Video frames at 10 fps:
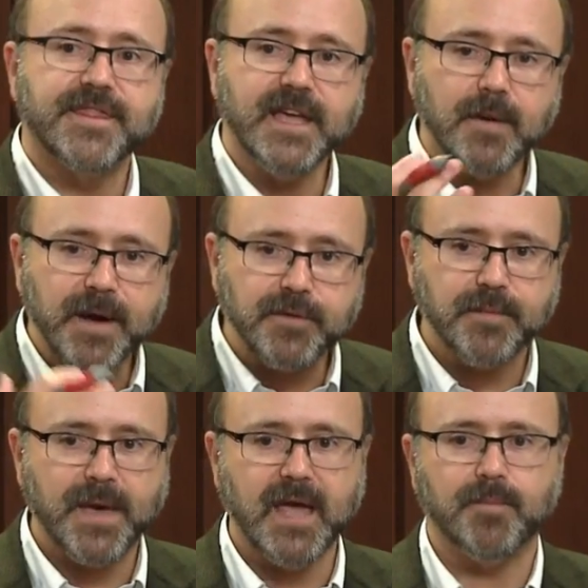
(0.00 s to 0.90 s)
think about the
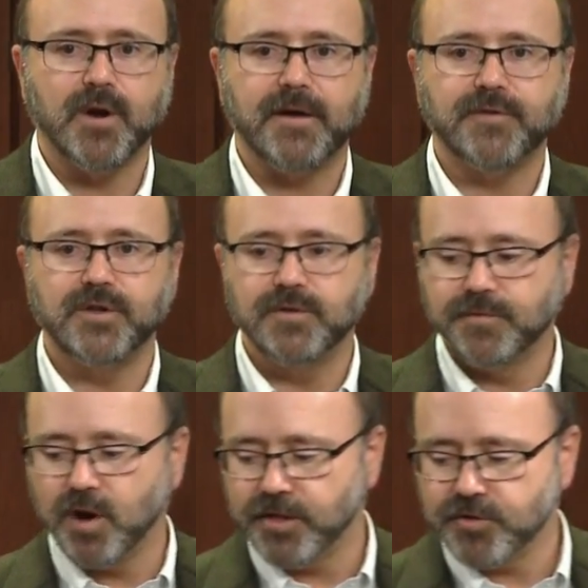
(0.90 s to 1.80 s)
paper after you've
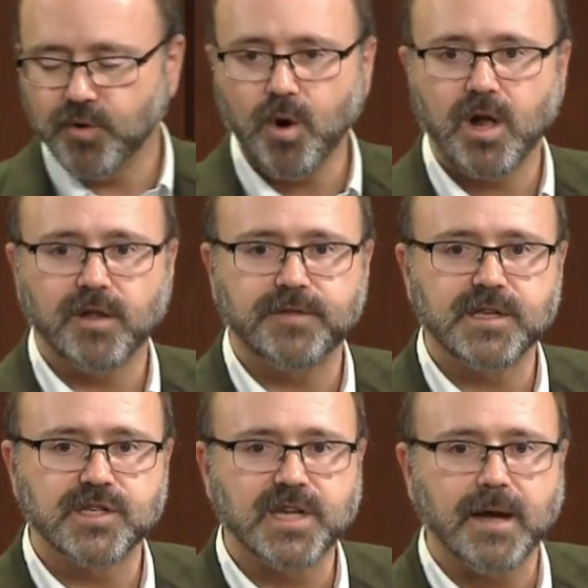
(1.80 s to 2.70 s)
gone through all of
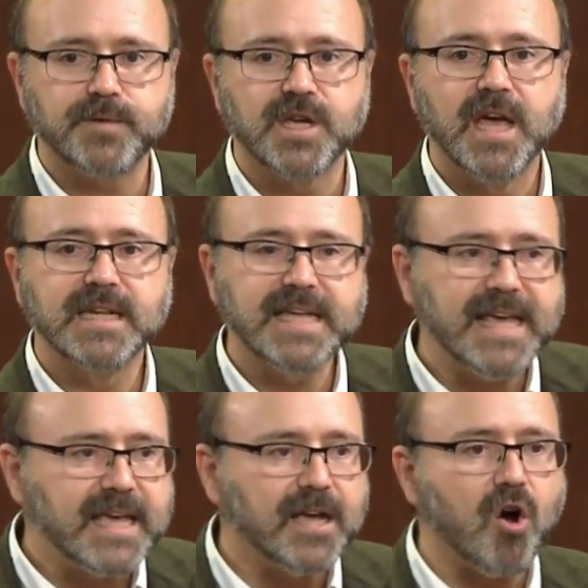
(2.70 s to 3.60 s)
these steps,
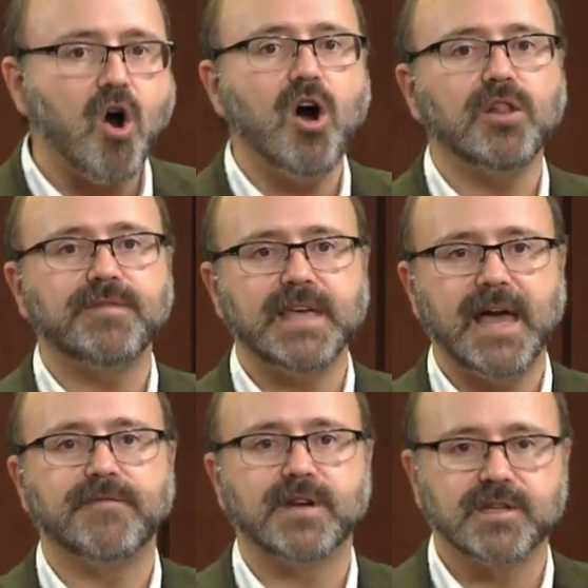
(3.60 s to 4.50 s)
taking all of the
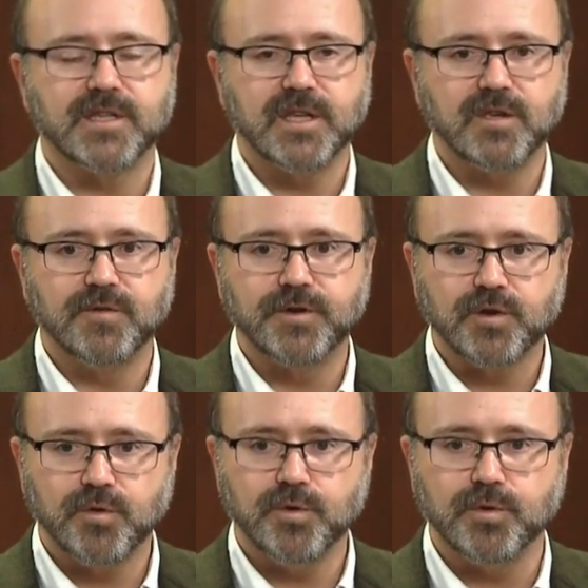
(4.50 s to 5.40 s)
evidence that you've
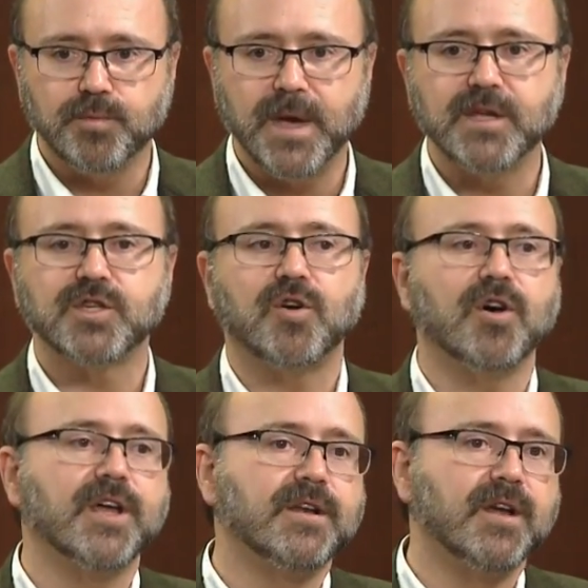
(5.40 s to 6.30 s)
accrued based
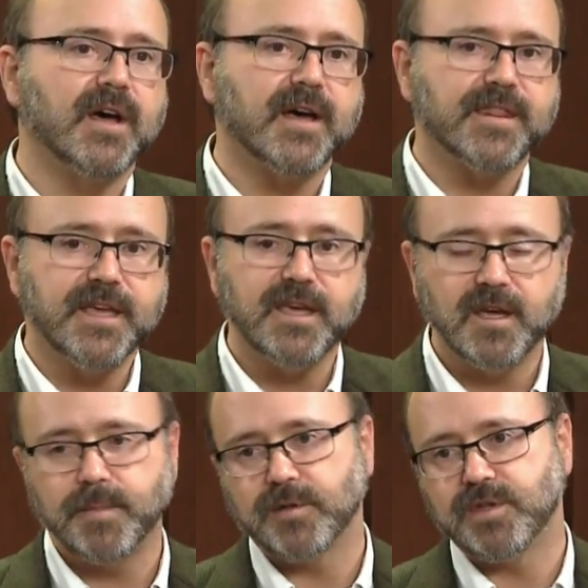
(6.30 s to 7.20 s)
on uh,
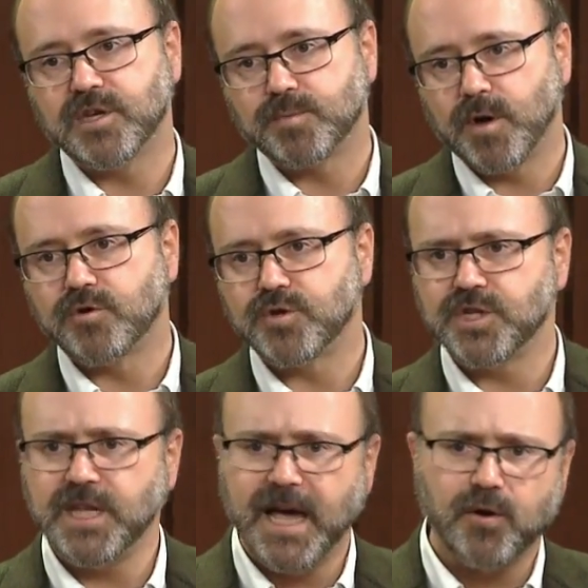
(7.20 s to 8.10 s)
thinking about the exposures
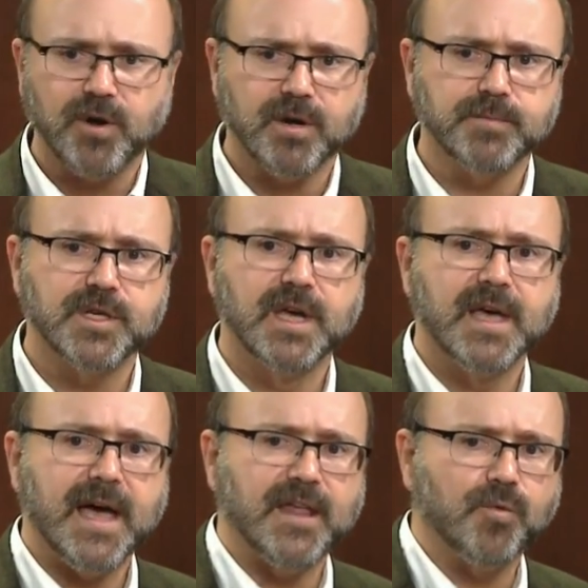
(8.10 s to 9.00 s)
and the outcomes
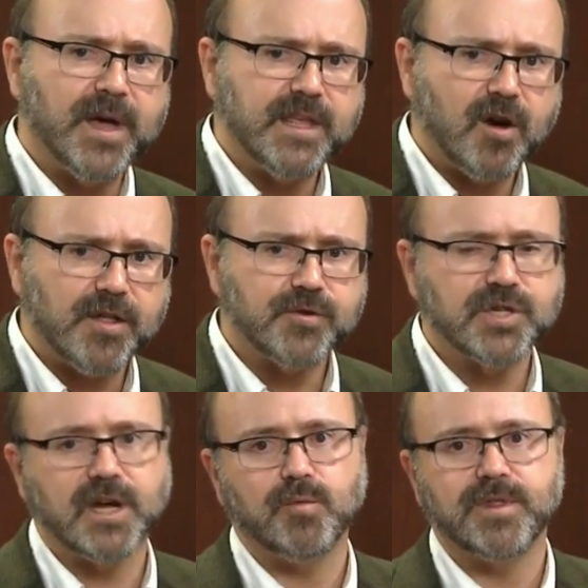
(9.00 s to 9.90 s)
and the way the authors
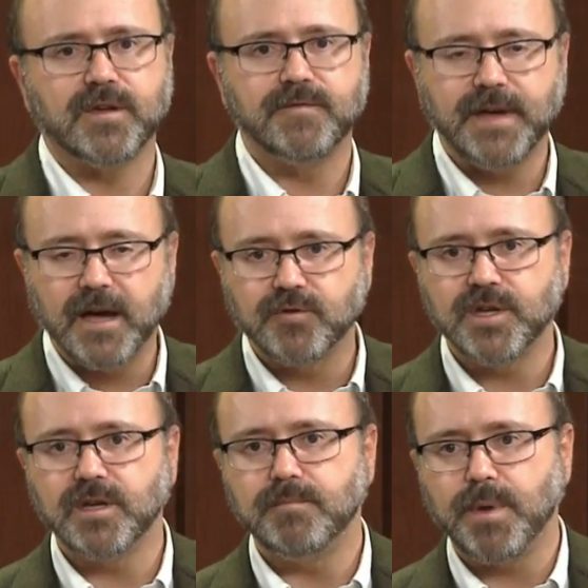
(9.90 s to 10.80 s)
dealt with
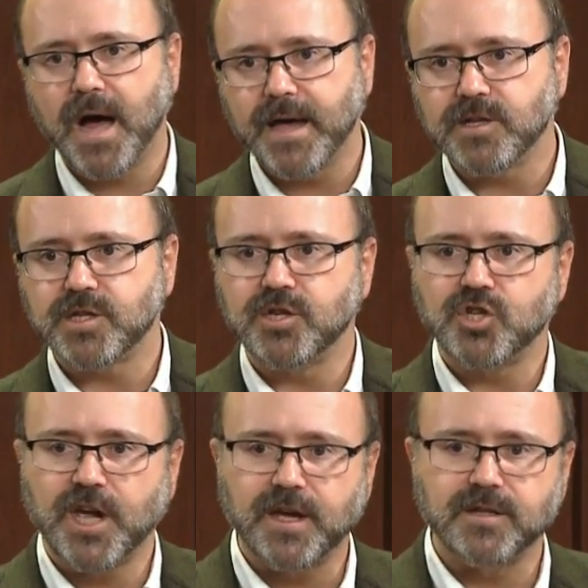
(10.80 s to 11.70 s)
confounding and bias and
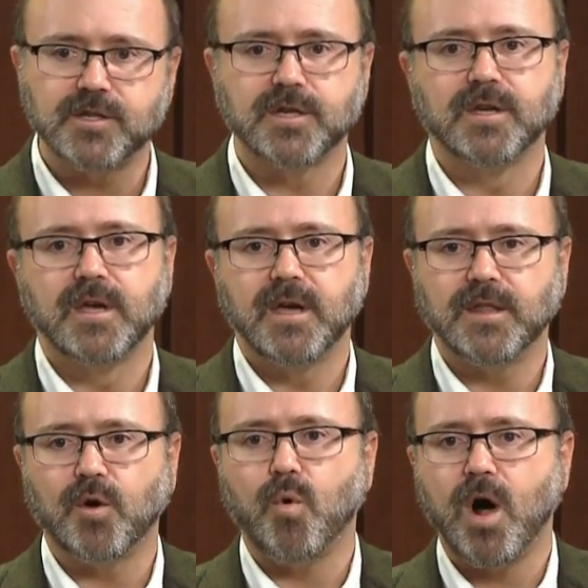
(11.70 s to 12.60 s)
chance
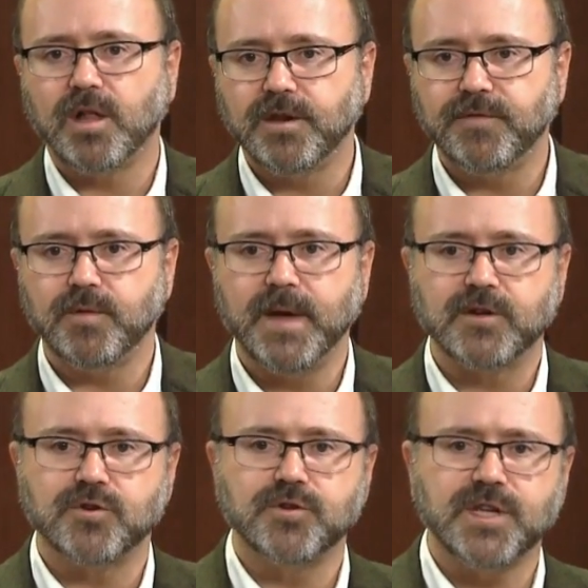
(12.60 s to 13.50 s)
and the quality of their
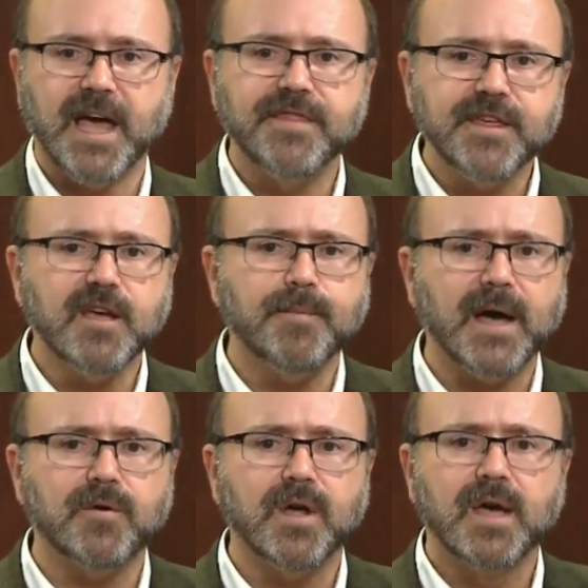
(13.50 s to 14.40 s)
measures, and think about